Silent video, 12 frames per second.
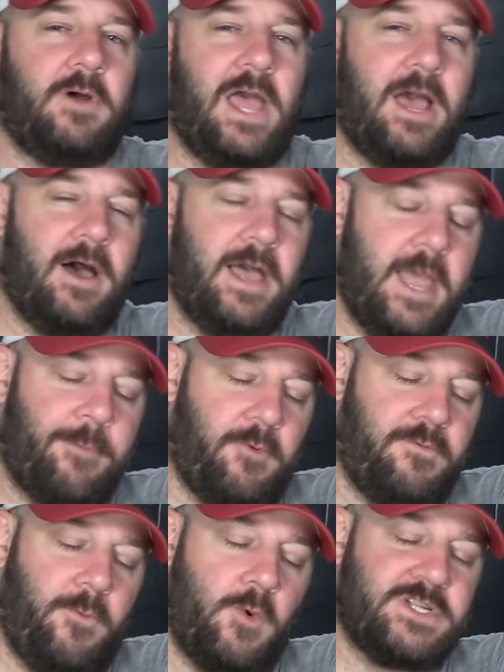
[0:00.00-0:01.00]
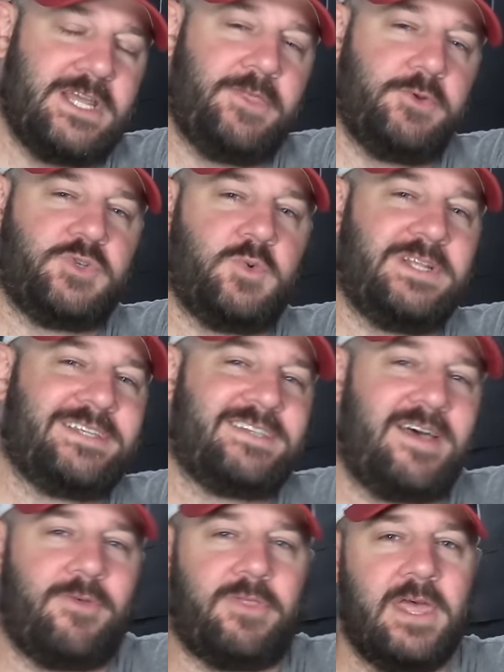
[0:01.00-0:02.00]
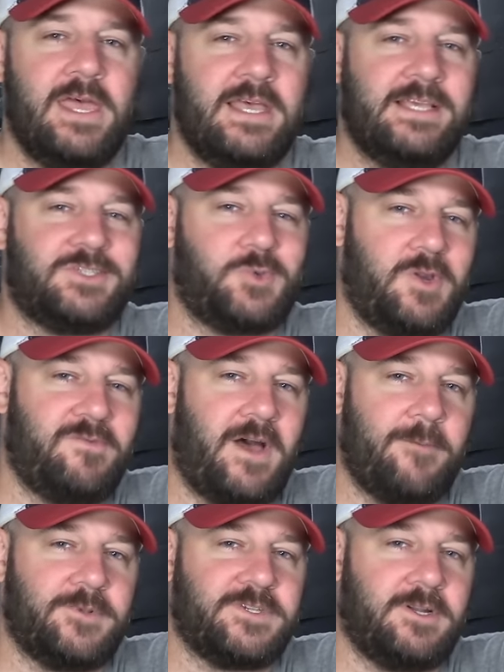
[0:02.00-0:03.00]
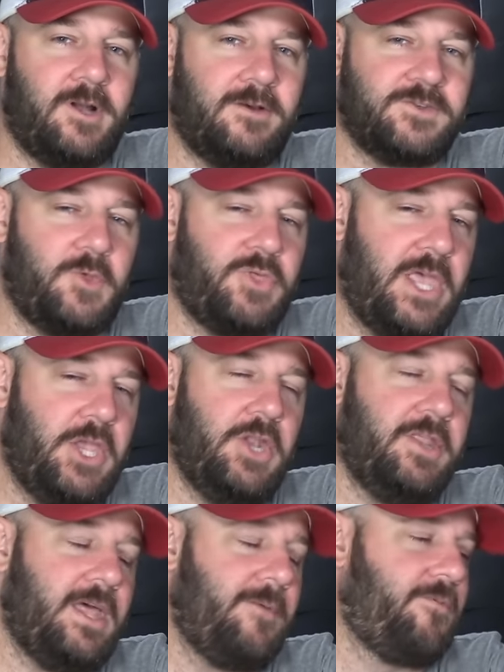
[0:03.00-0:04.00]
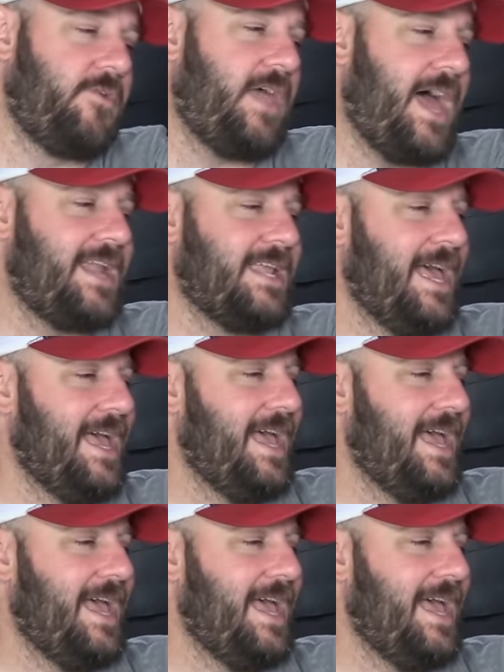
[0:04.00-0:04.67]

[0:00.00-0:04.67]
April 14th through 27th is 25% off. So thank you to them for that.